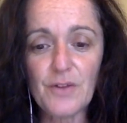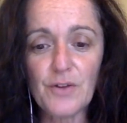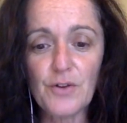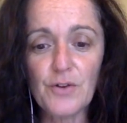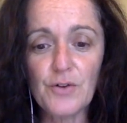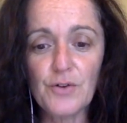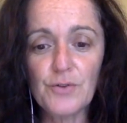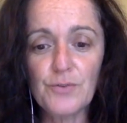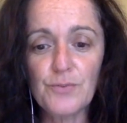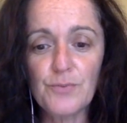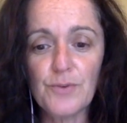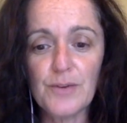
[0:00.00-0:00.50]

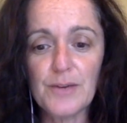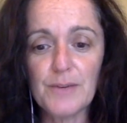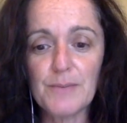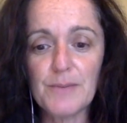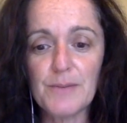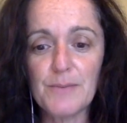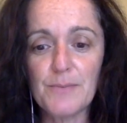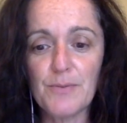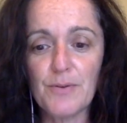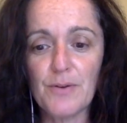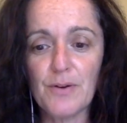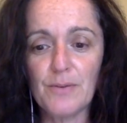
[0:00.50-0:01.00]
could bring
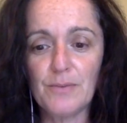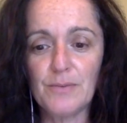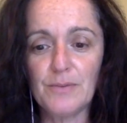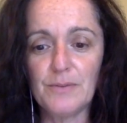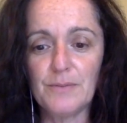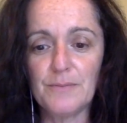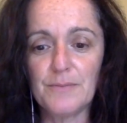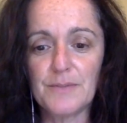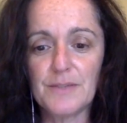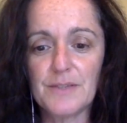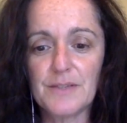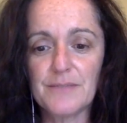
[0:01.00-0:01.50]
me
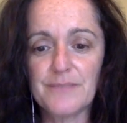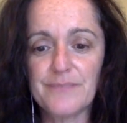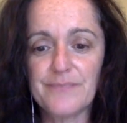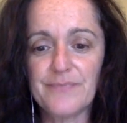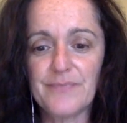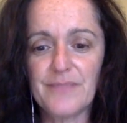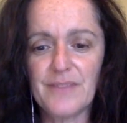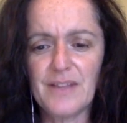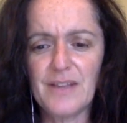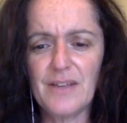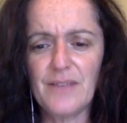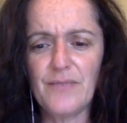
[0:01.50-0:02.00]
problems
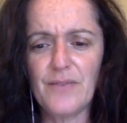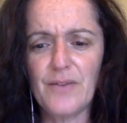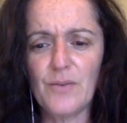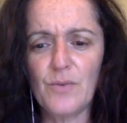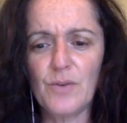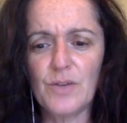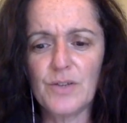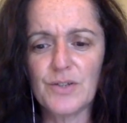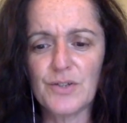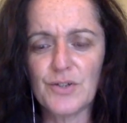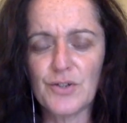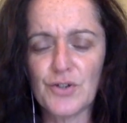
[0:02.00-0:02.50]
if I
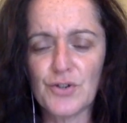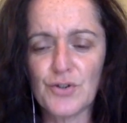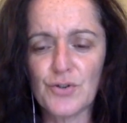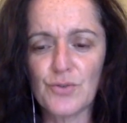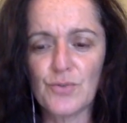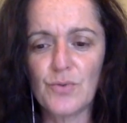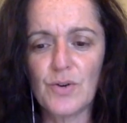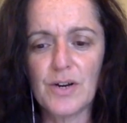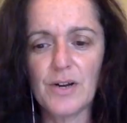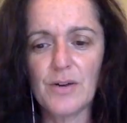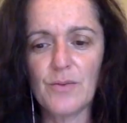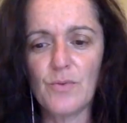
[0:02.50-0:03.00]
wasn't
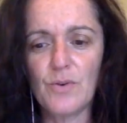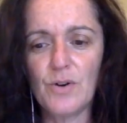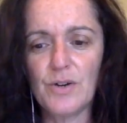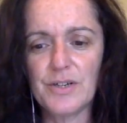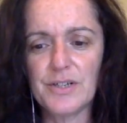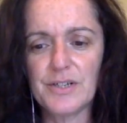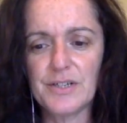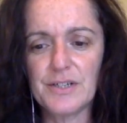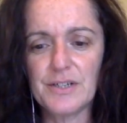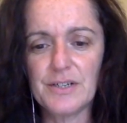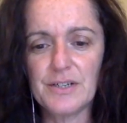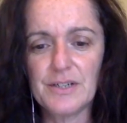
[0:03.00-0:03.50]
sure what I
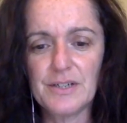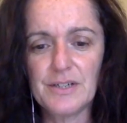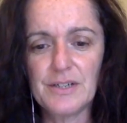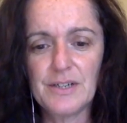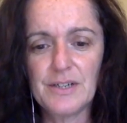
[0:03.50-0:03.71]
wanted,